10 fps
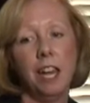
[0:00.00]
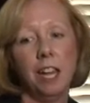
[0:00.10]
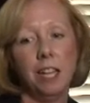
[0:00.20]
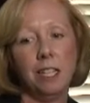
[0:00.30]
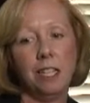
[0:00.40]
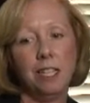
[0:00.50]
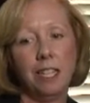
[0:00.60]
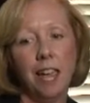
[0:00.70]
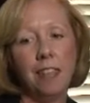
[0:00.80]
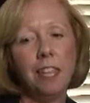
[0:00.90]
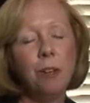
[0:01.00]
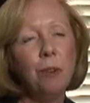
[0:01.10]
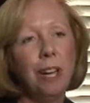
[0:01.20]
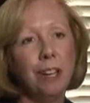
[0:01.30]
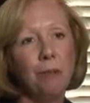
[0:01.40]
and I
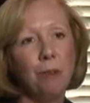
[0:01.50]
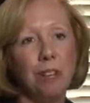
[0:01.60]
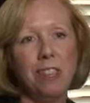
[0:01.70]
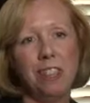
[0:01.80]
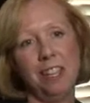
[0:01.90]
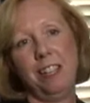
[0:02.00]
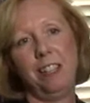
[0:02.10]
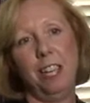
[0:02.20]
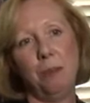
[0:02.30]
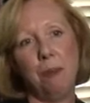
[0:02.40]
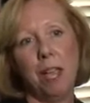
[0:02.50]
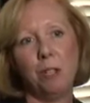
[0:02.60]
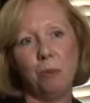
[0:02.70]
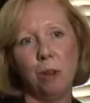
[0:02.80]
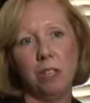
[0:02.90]
think one of the things I liked
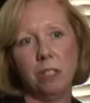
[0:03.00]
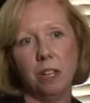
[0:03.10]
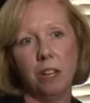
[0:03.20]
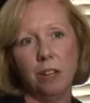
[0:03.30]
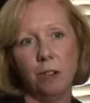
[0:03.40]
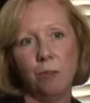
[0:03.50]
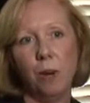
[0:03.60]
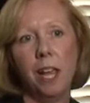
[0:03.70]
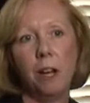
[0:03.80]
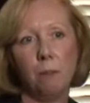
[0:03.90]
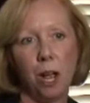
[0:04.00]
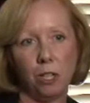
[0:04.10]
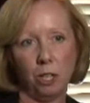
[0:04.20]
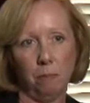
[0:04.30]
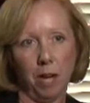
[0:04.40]
best was we had a
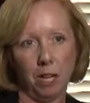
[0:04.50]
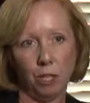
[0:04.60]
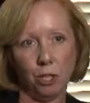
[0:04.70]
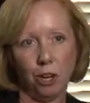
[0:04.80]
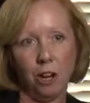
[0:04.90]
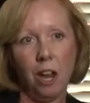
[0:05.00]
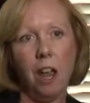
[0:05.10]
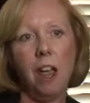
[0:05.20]
project manager,